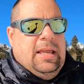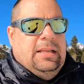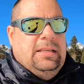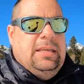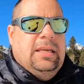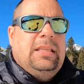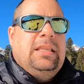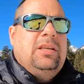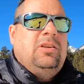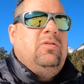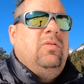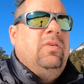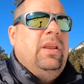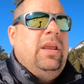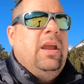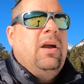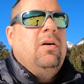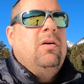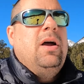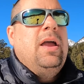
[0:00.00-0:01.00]
did this
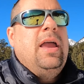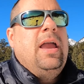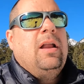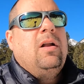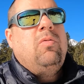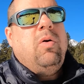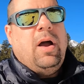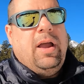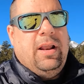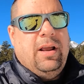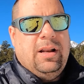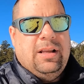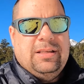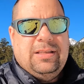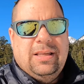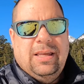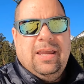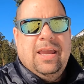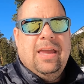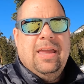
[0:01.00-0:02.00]
video, and quite
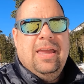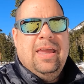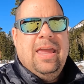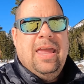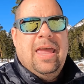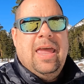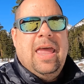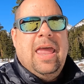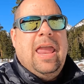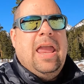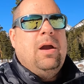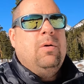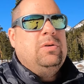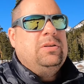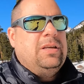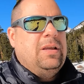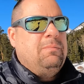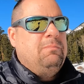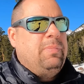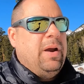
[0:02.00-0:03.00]
honestly, it
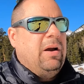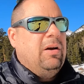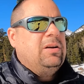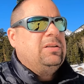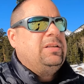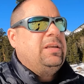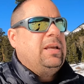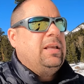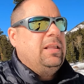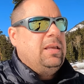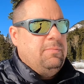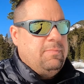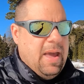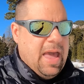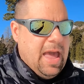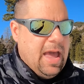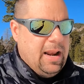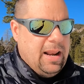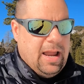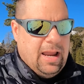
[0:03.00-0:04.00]
was embarrassingly
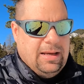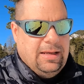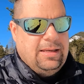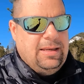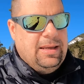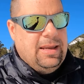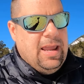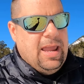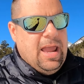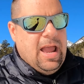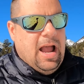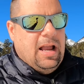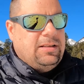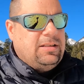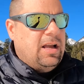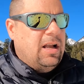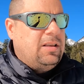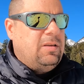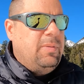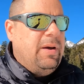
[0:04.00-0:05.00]
bad. I
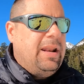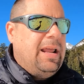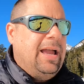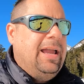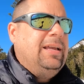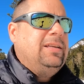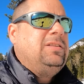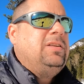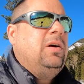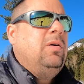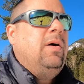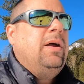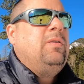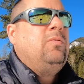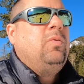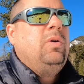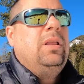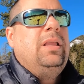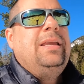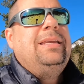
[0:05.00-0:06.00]
talked about ISO
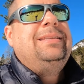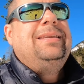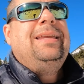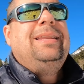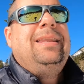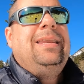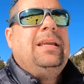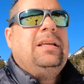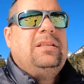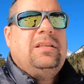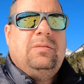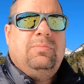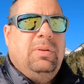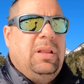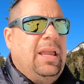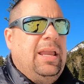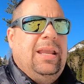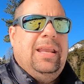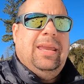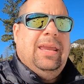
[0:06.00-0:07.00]
and really didn't
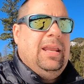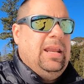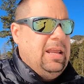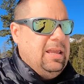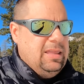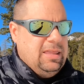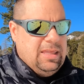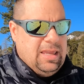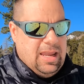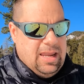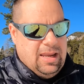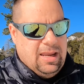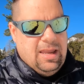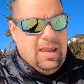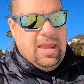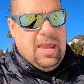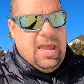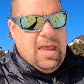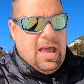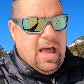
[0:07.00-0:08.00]
explain anything.
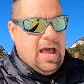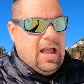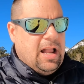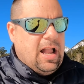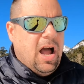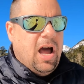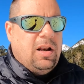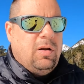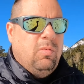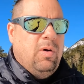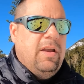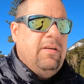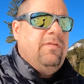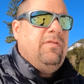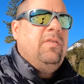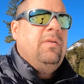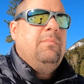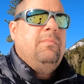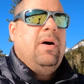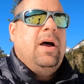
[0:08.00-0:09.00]
Got away
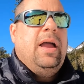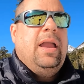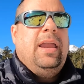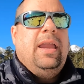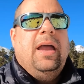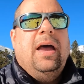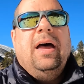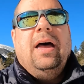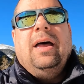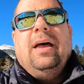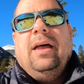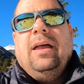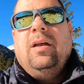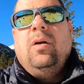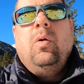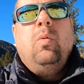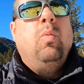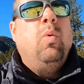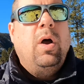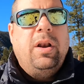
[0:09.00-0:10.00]
from my
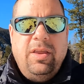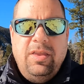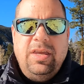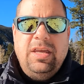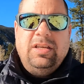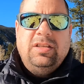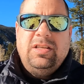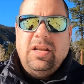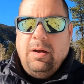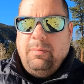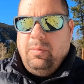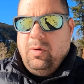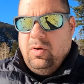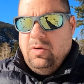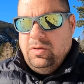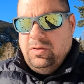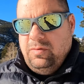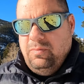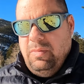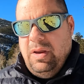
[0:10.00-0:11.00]
what do these
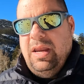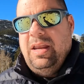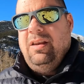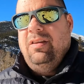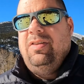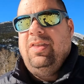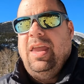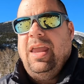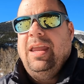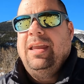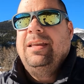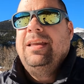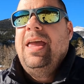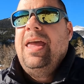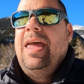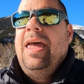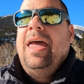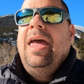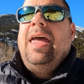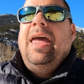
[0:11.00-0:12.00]
numbers mean thing,
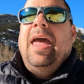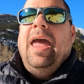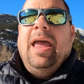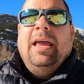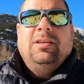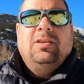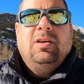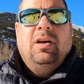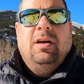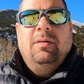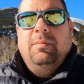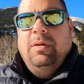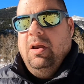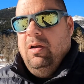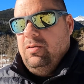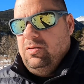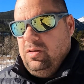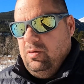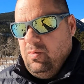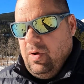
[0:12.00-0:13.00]
and so
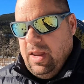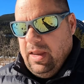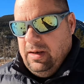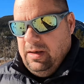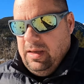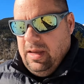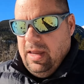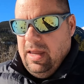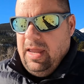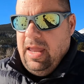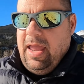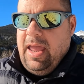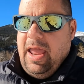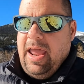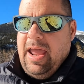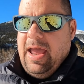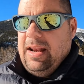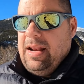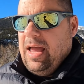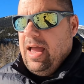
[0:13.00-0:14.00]
here's the wind,
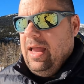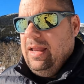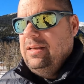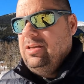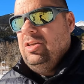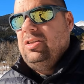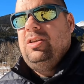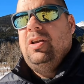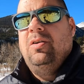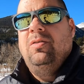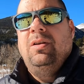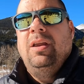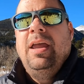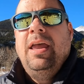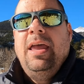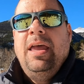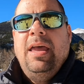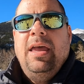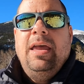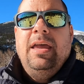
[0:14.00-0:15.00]
and I just don't
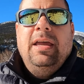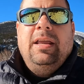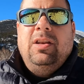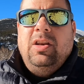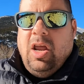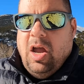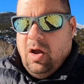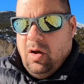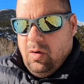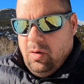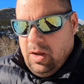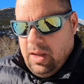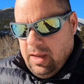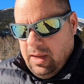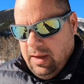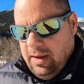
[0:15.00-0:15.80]
know.